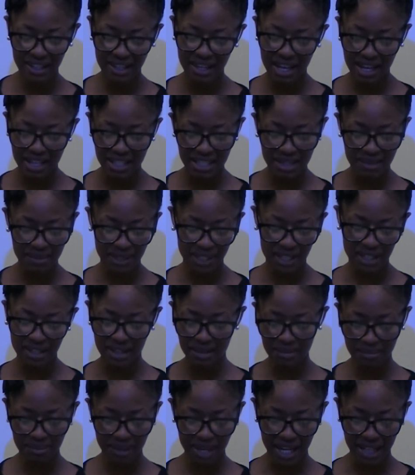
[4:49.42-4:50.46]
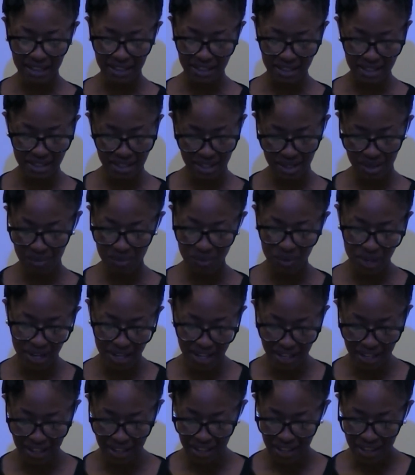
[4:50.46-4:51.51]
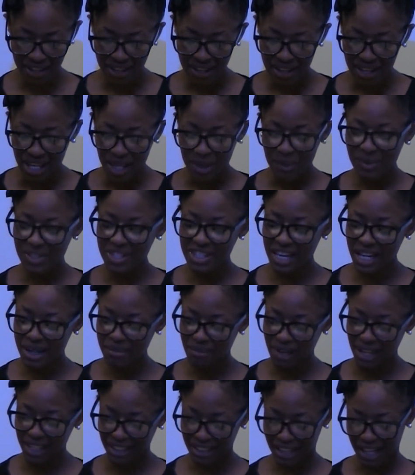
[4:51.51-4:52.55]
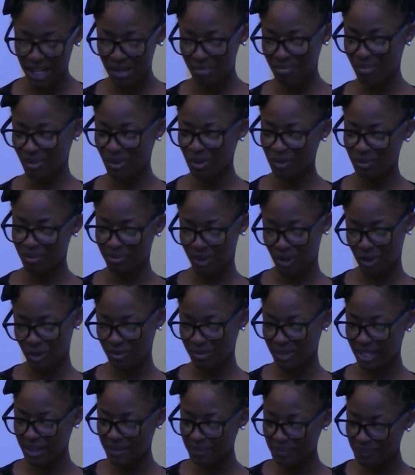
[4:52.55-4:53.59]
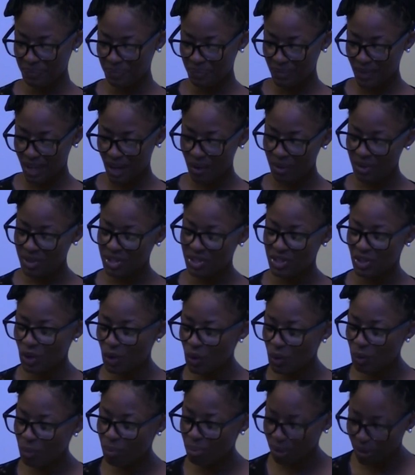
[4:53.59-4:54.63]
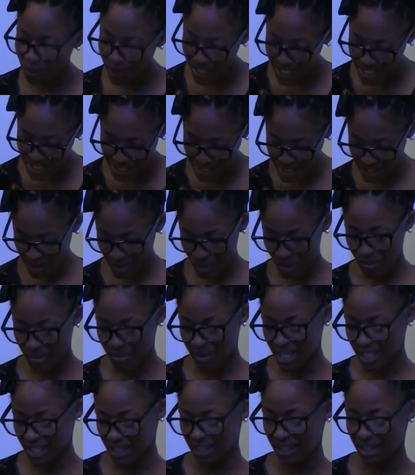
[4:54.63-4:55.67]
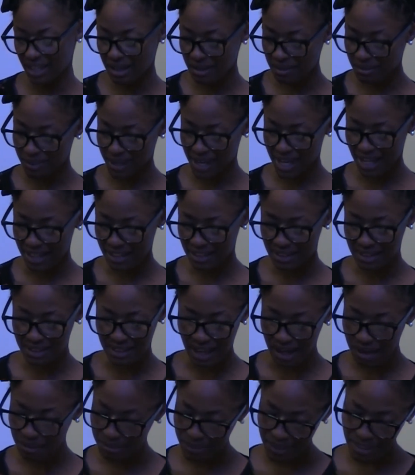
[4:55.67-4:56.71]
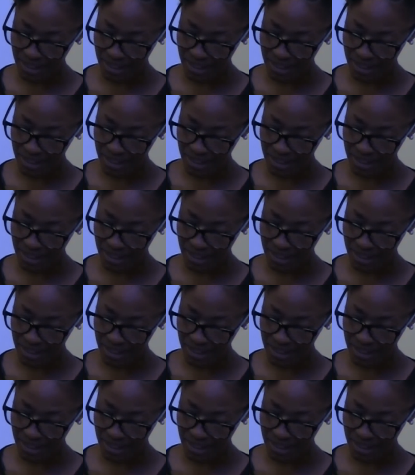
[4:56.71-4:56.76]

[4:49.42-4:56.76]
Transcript: it has to be an impact in some way. It was like my light bulb moment. I was so pressed on making impact and not